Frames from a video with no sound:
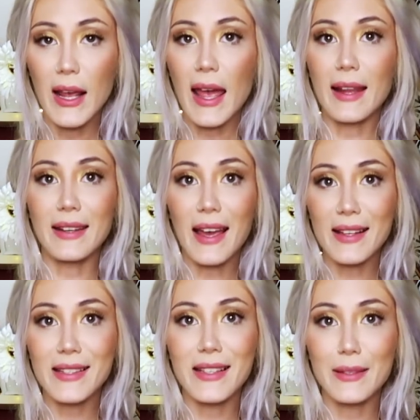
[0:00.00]
And
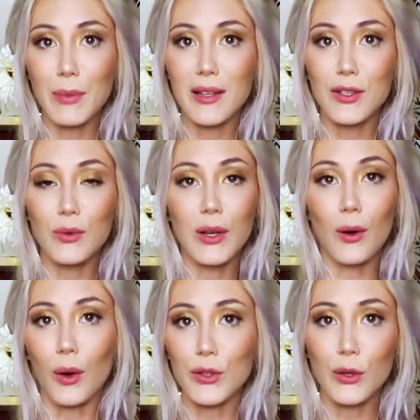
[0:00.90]
yes, this means you can
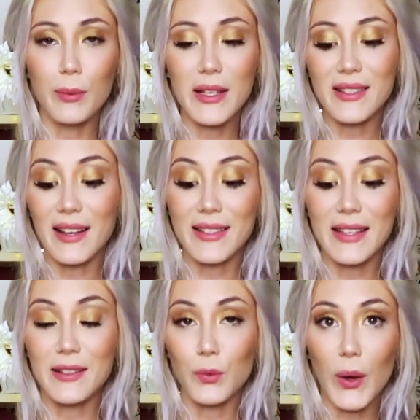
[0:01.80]
also be
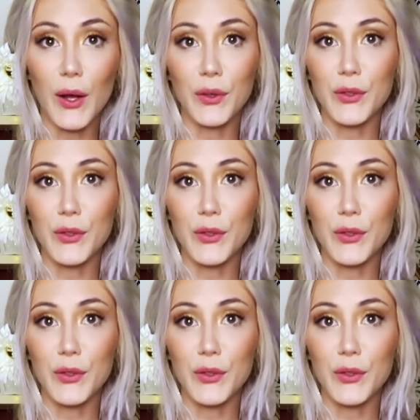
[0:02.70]
sexy as well.